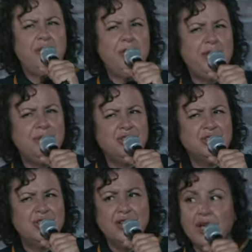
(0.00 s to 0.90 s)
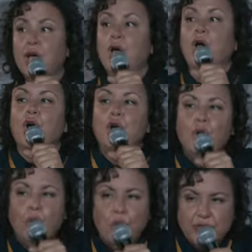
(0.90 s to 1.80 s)
then maybe I'm just gonna."
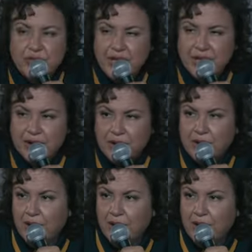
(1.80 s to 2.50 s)
go over there,